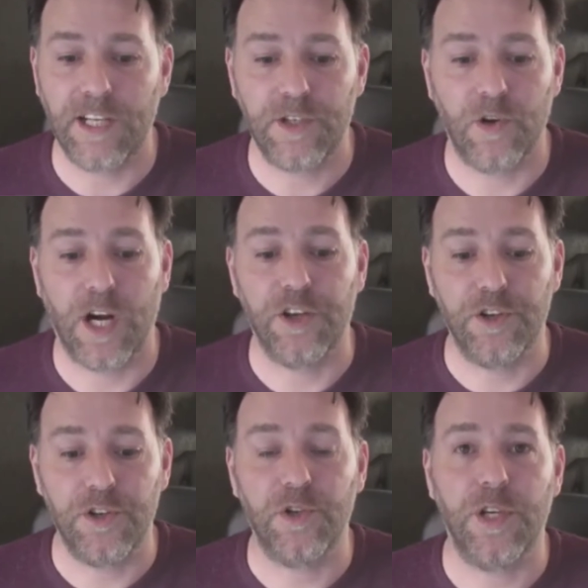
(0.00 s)
So are
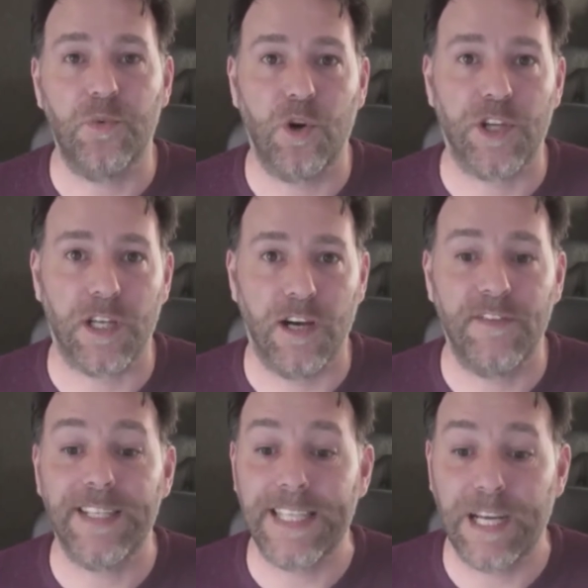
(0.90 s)
you doing what you love?
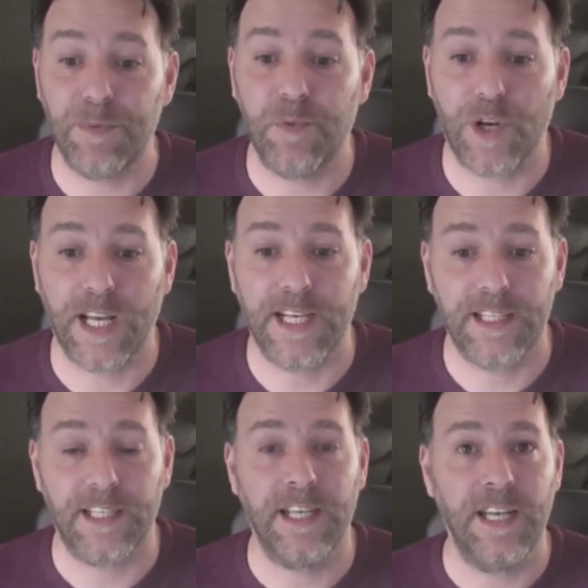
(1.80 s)
And tell me what it
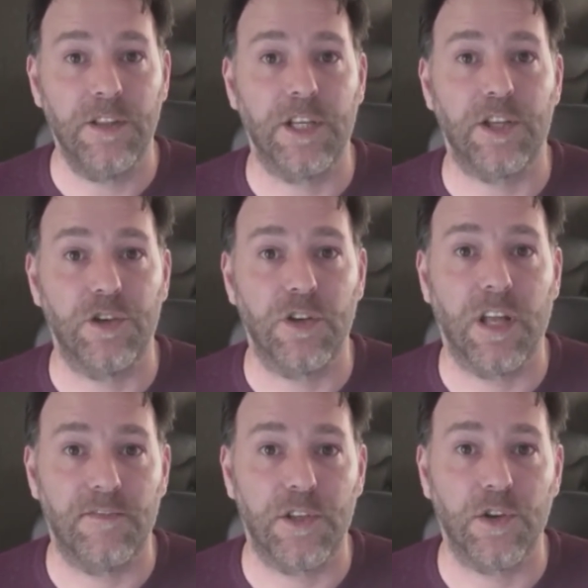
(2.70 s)
is that you
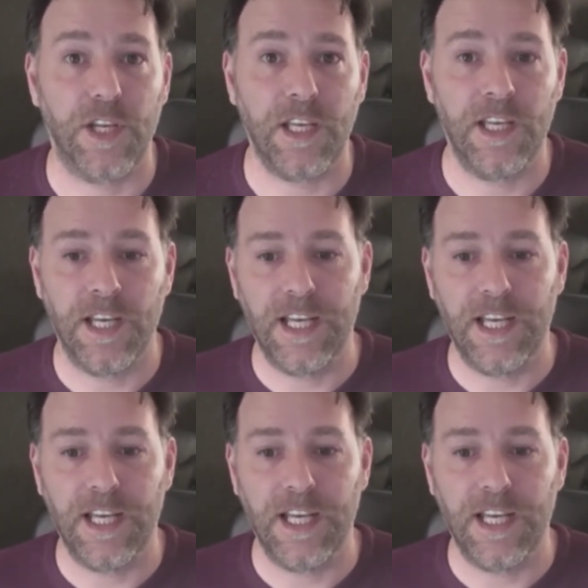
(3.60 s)
love doing,